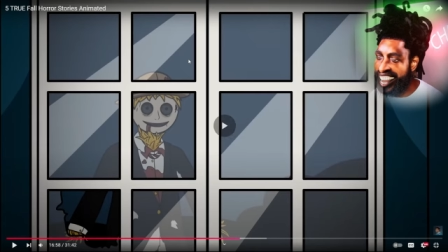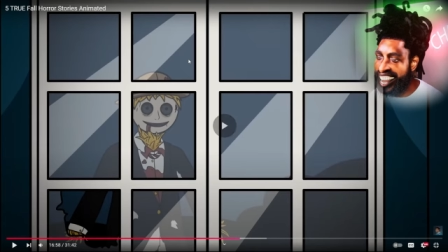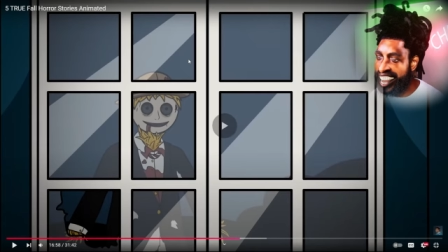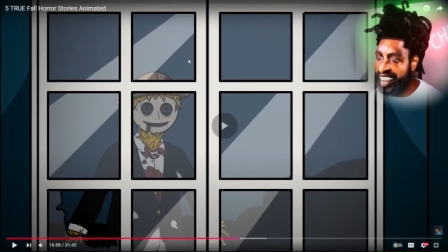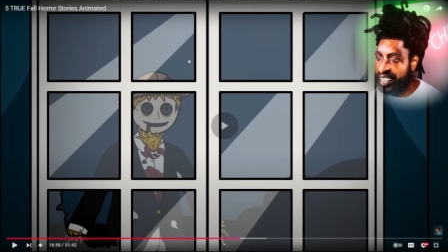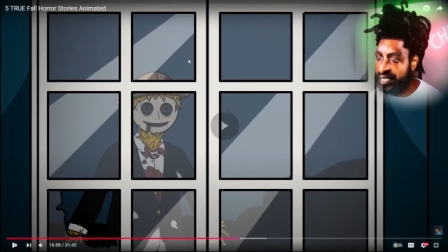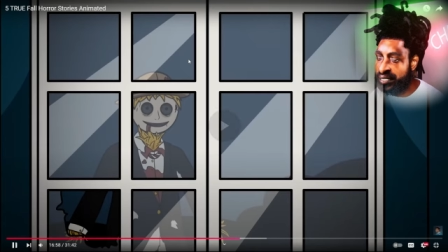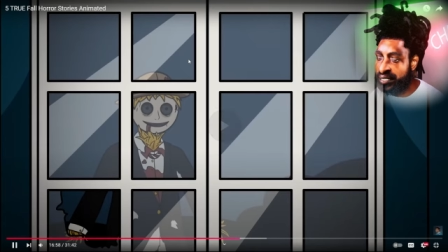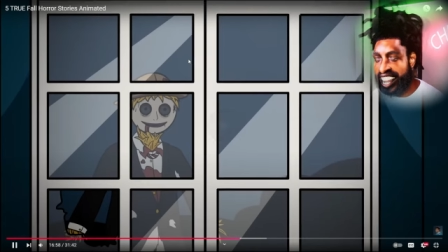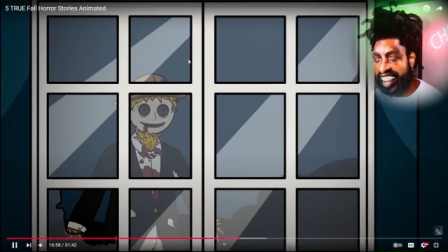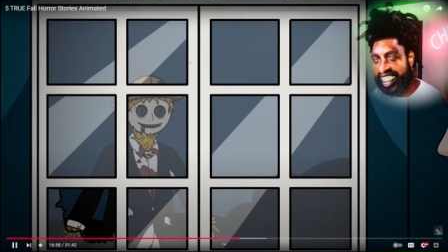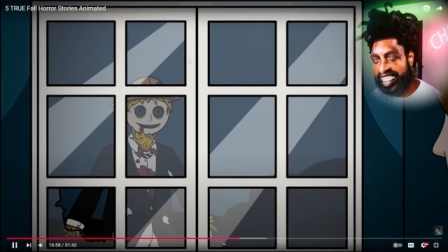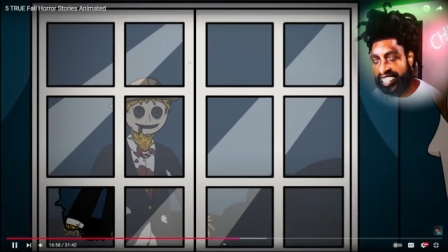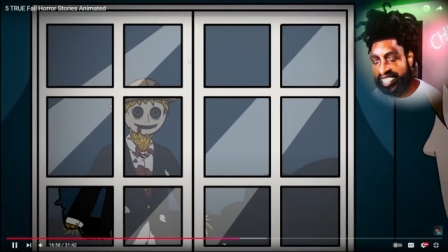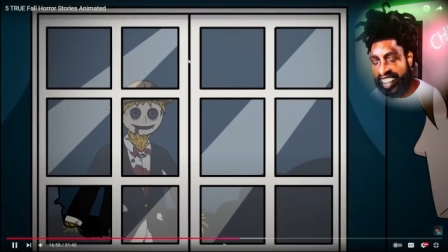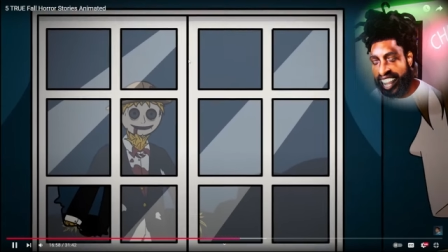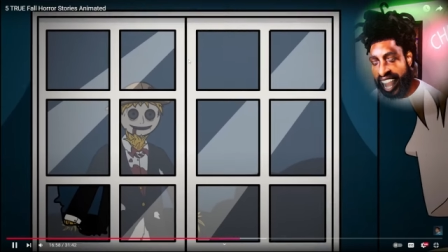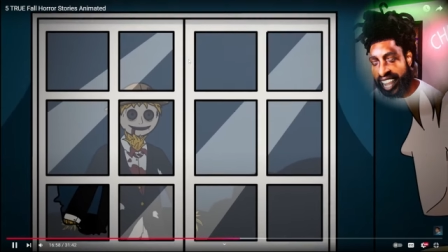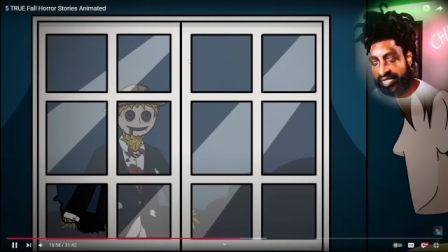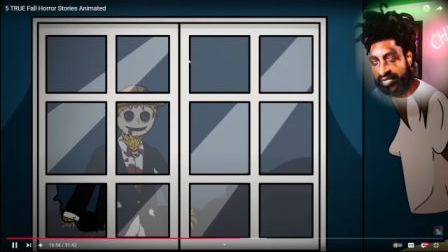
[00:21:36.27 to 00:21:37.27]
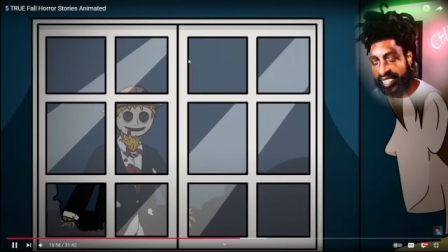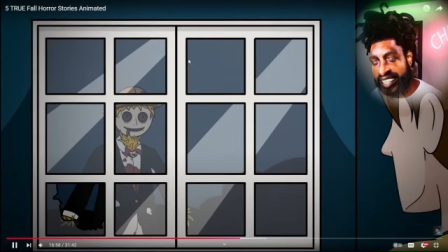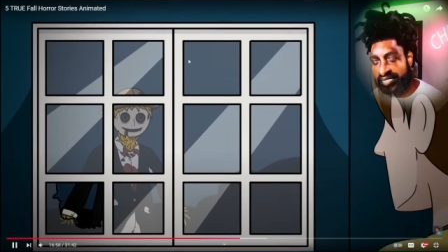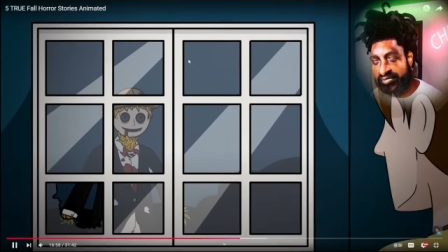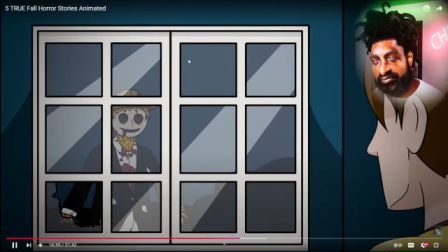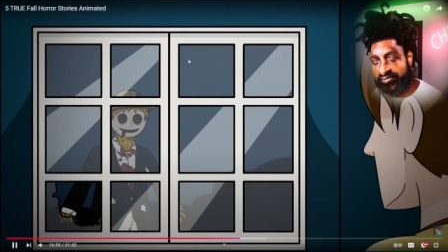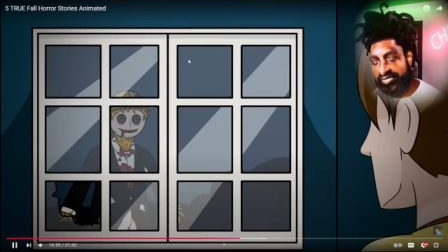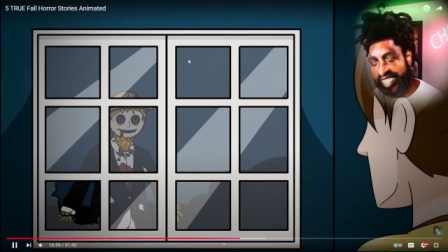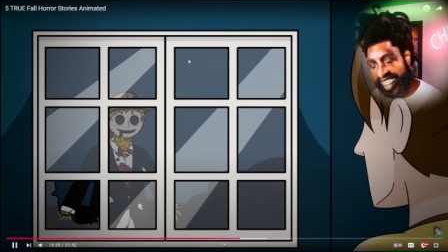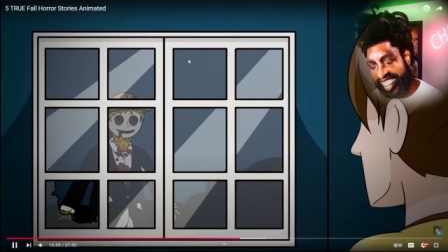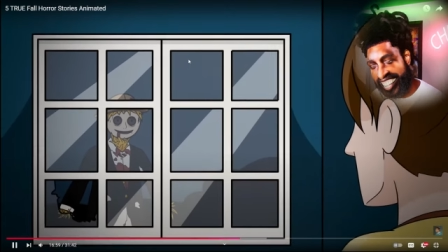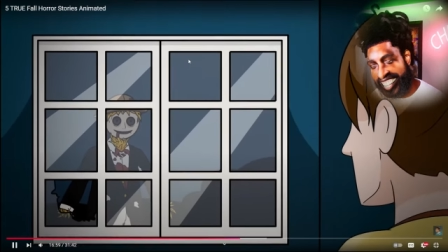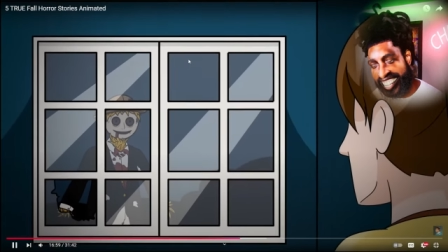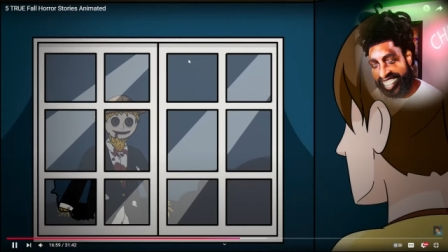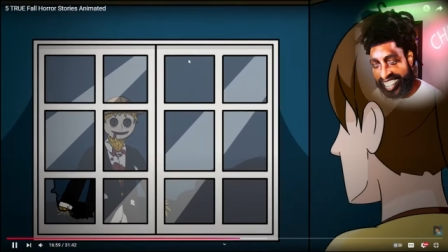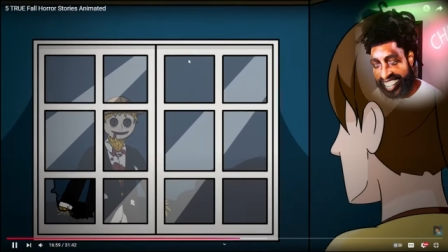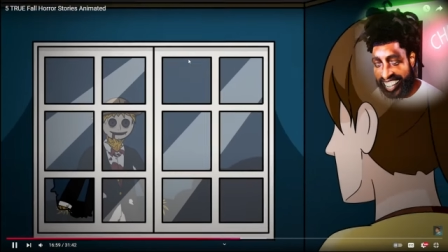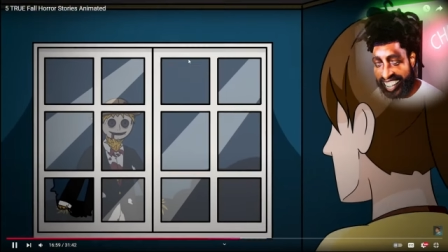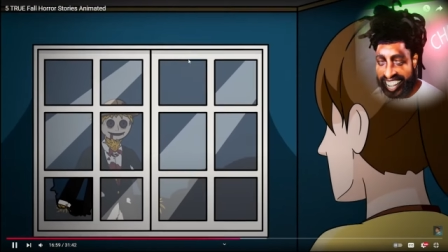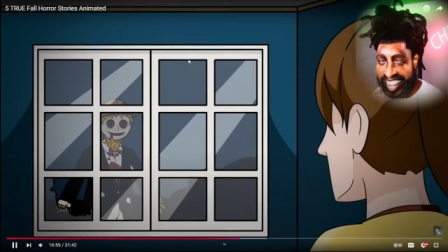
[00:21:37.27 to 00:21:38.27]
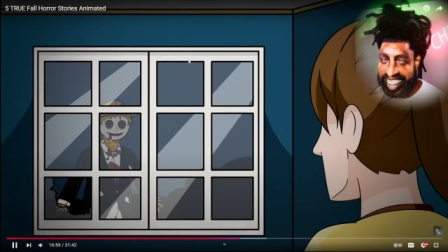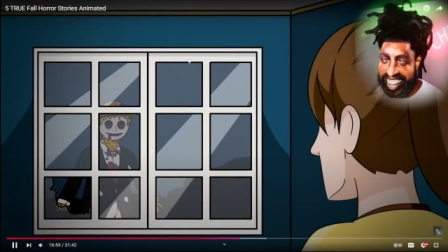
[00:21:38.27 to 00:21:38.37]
Boy, you got me messed up.